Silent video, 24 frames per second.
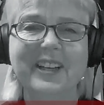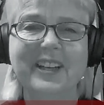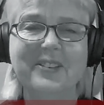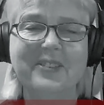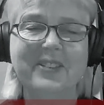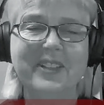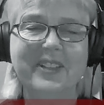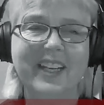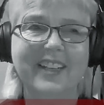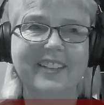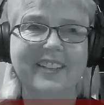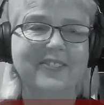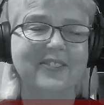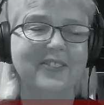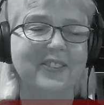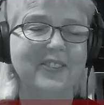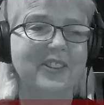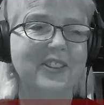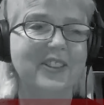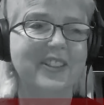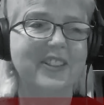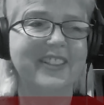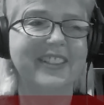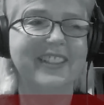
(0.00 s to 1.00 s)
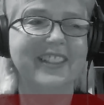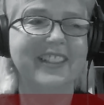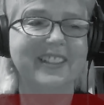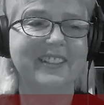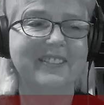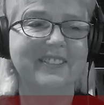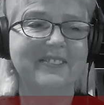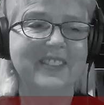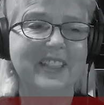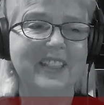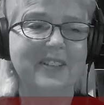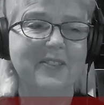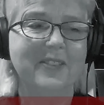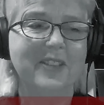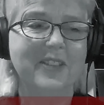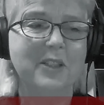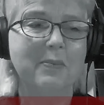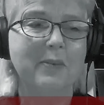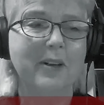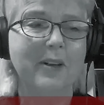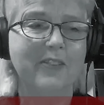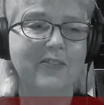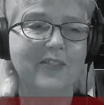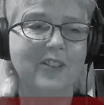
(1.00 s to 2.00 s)
When I first went
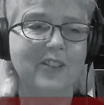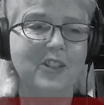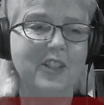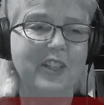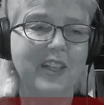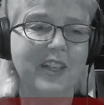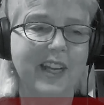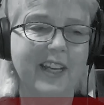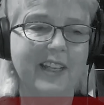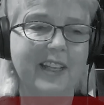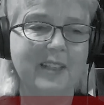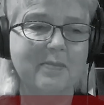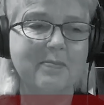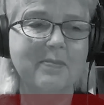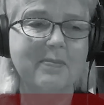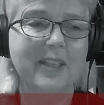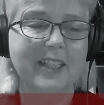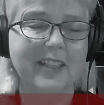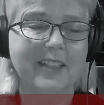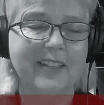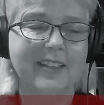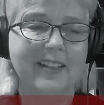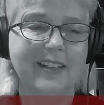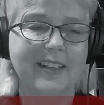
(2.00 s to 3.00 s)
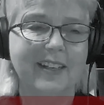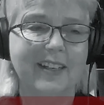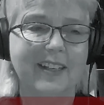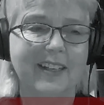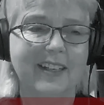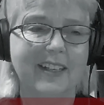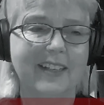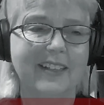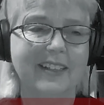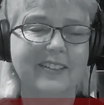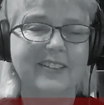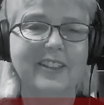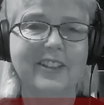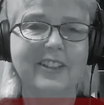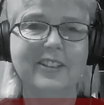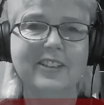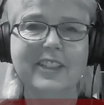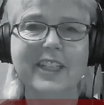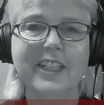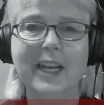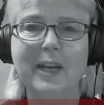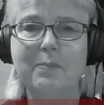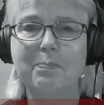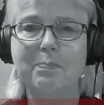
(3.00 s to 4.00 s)
to my first game, I thought,
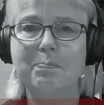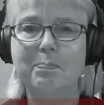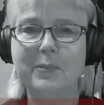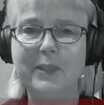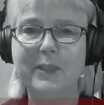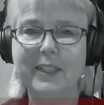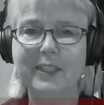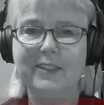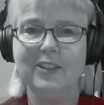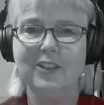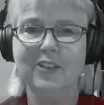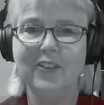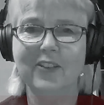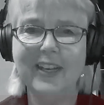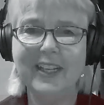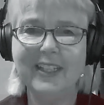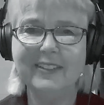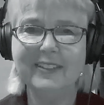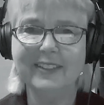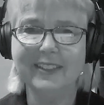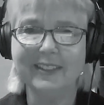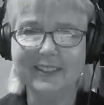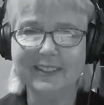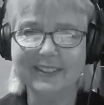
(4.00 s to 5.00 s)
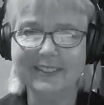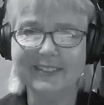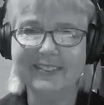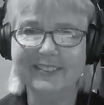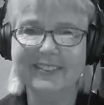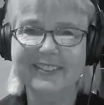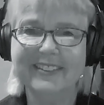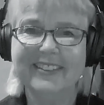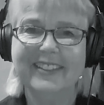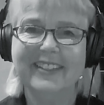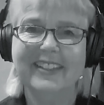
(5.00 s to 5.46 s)
look how big the ground is.